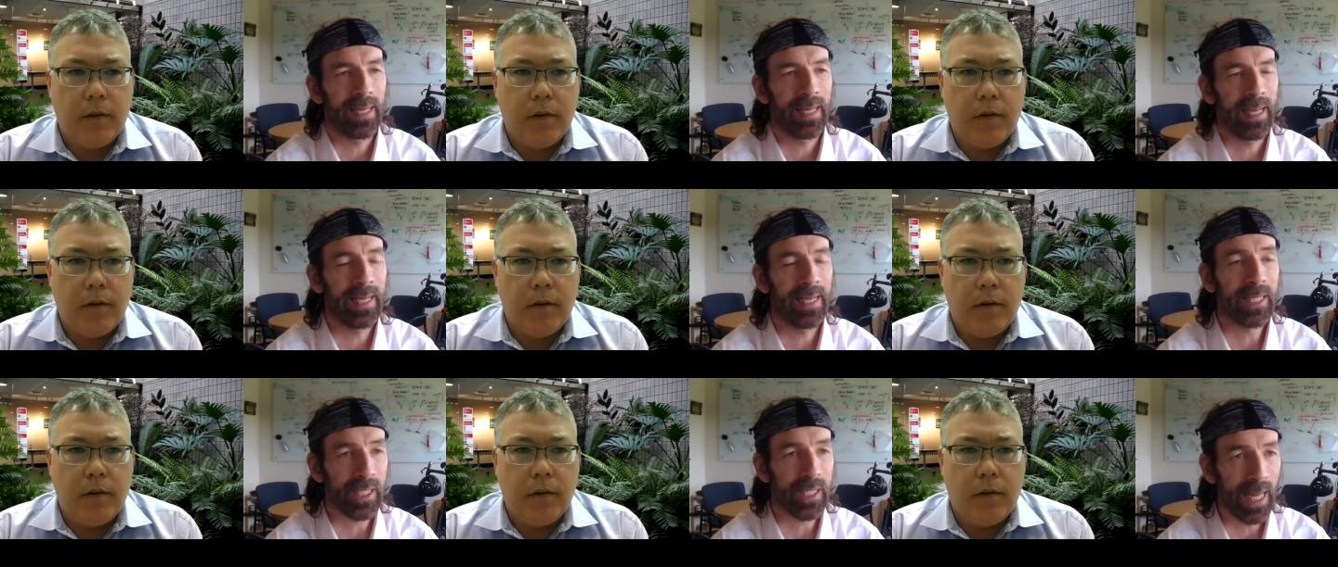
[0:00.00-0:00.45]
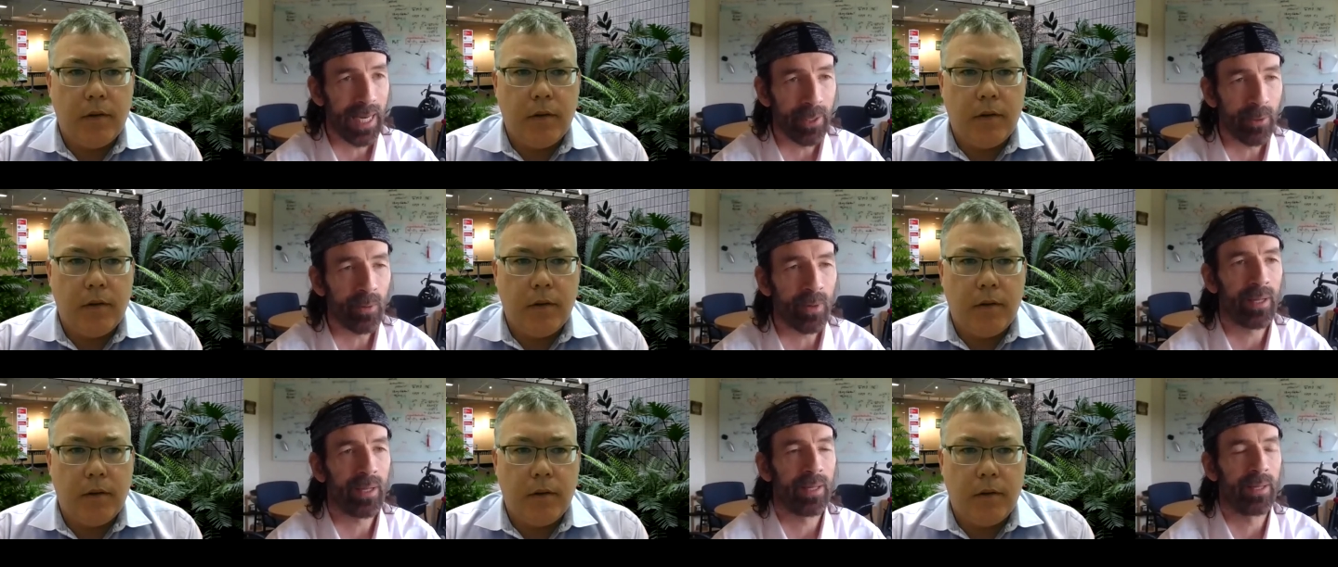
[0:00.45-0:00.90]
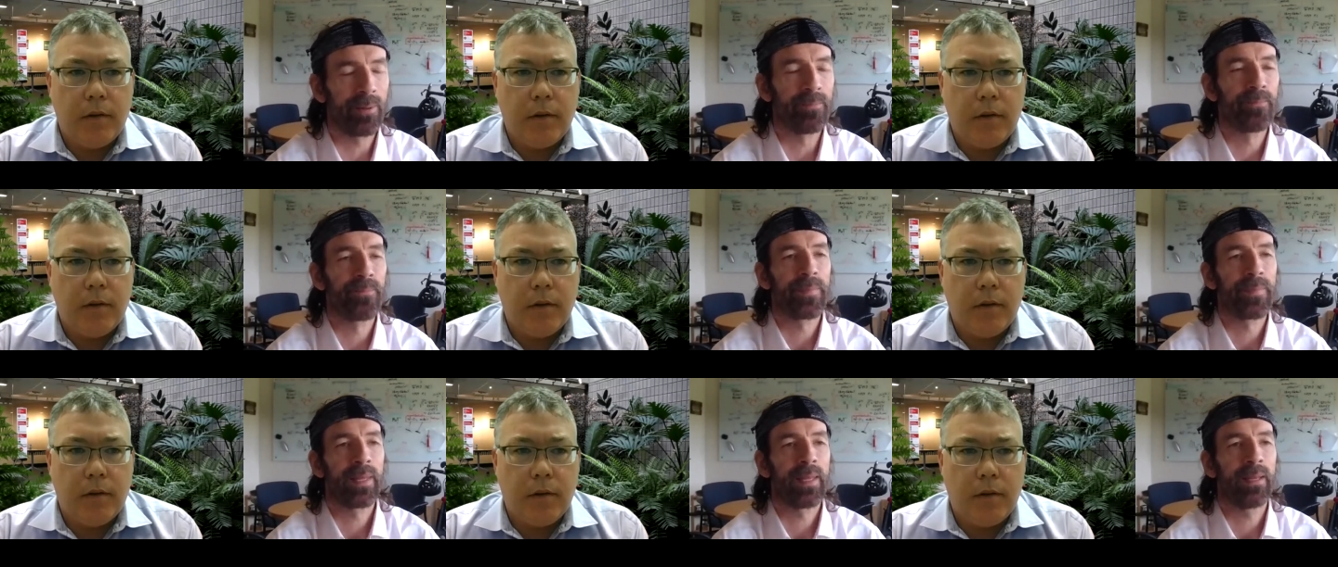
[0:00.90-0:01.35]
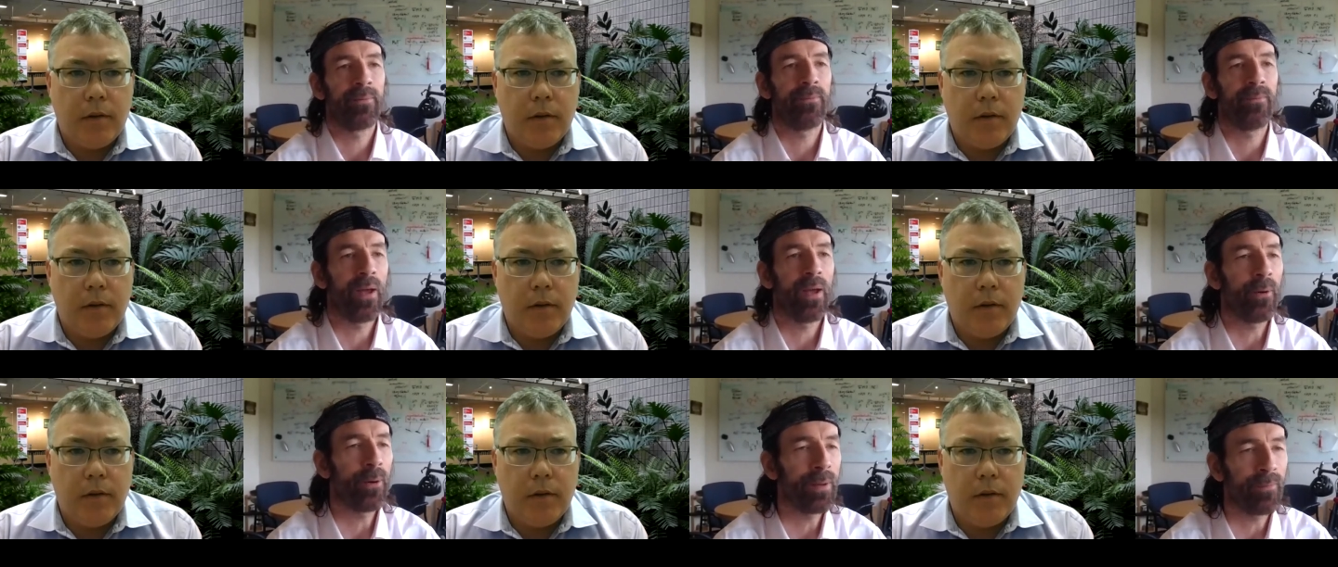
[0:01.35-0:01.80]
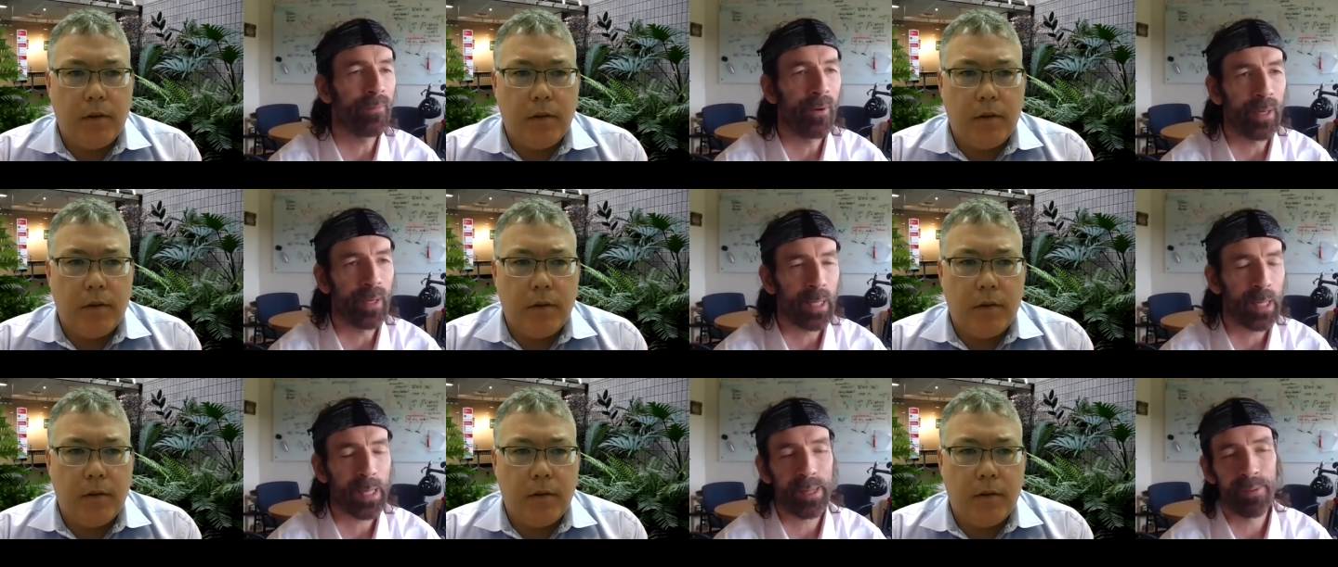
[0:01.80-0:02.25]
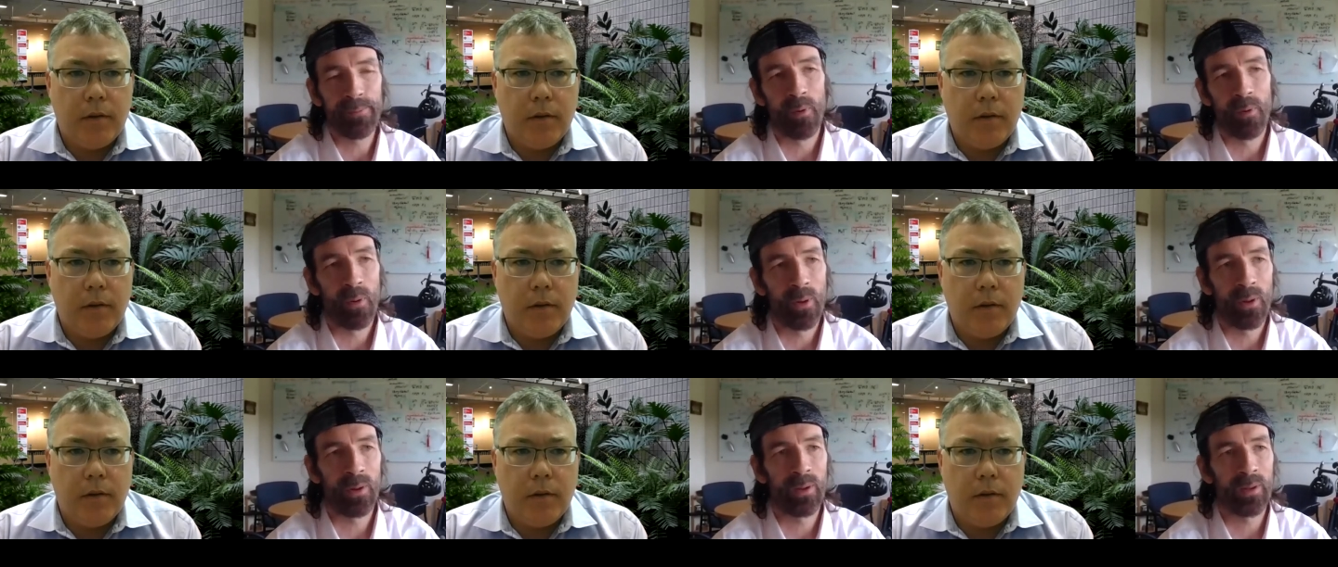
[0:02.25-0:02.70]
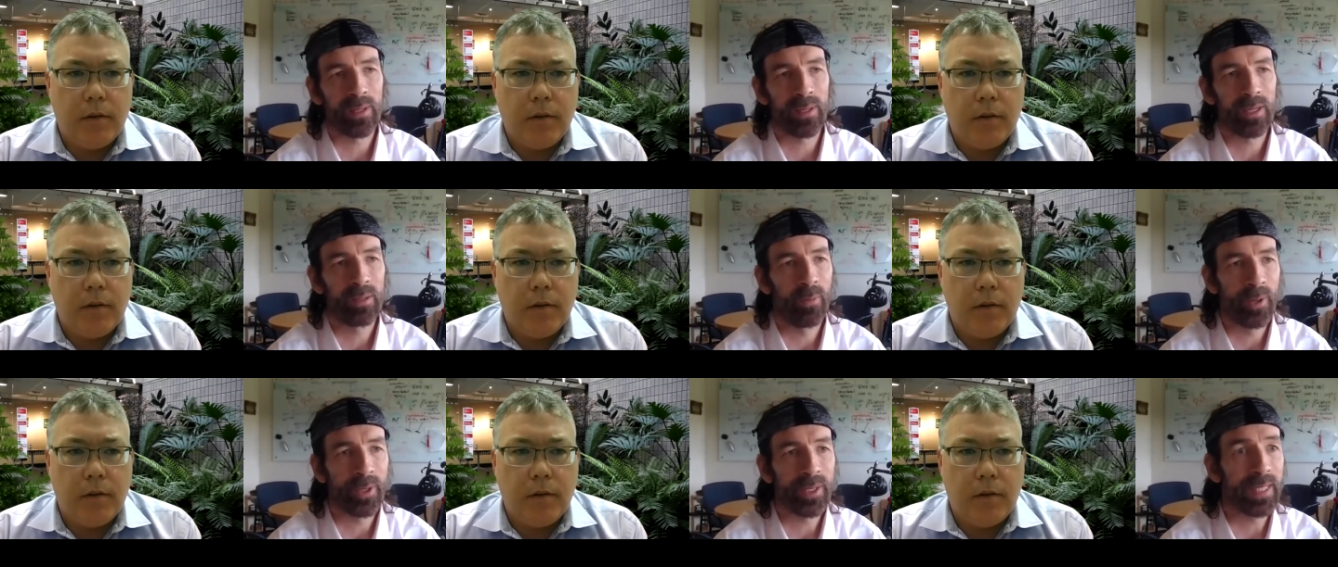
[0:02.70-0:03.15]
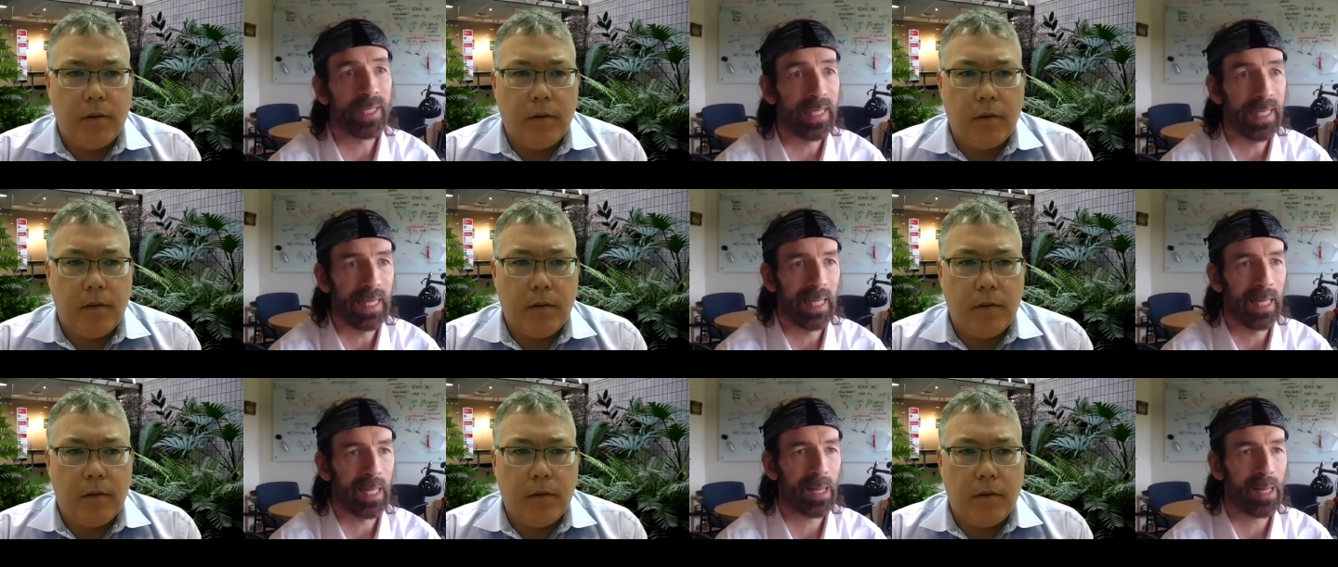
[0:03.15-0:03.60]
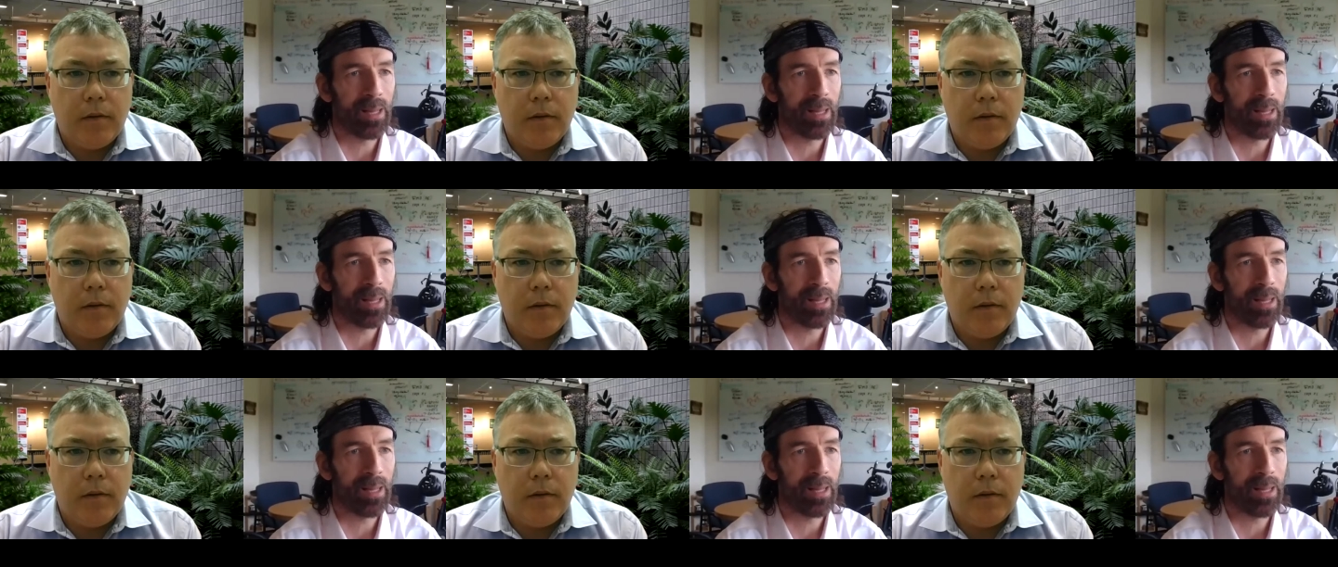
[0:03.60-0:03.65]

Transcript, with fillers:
Speaker 1: in general, very, very small quantities